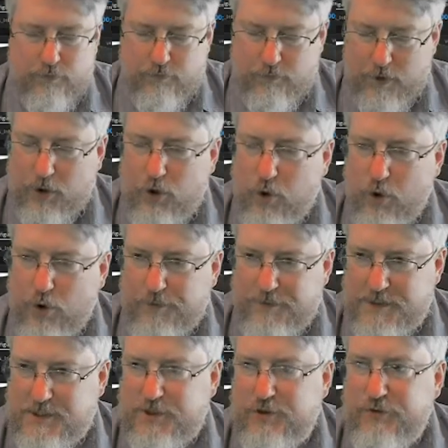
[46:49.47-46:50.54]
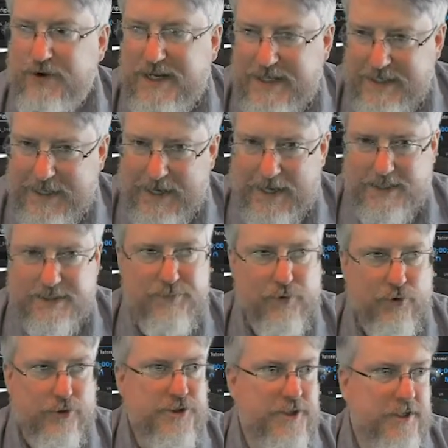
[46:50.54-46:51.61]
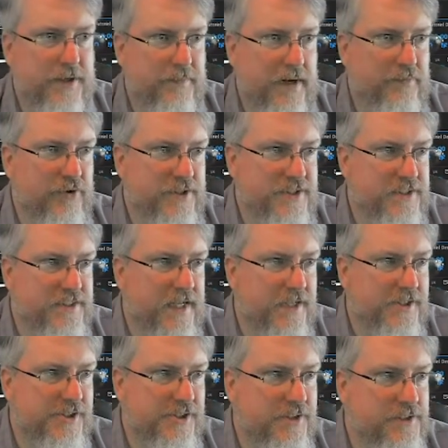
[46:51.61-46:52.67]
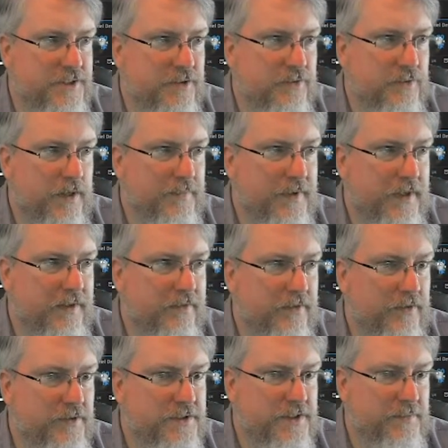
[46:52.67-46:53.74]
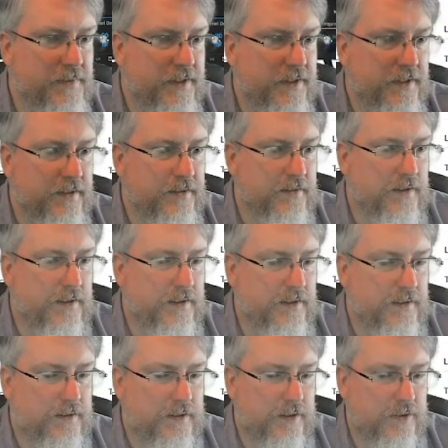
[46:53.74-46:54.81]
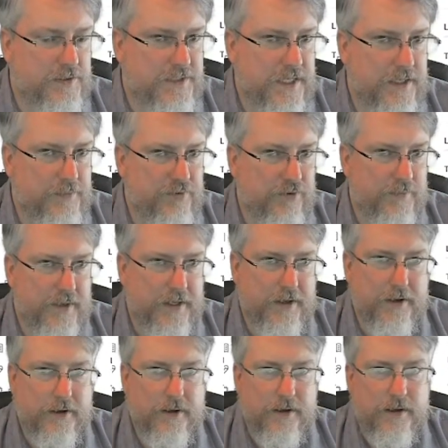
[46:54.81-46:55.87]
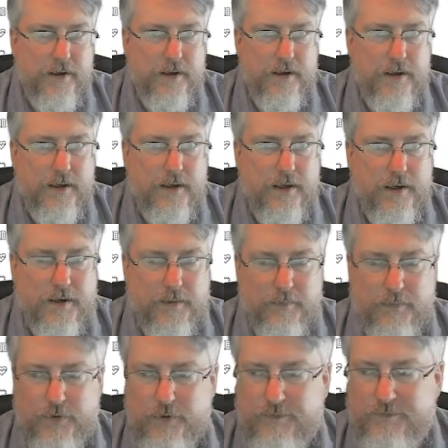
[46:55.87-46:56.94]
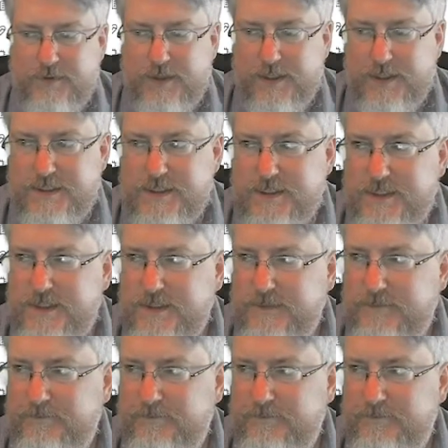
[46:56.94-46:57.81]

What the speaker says: record the screencast portion of my presentation. So what I'm going to do is I'm going to close out of Premiere. I'm going to move this,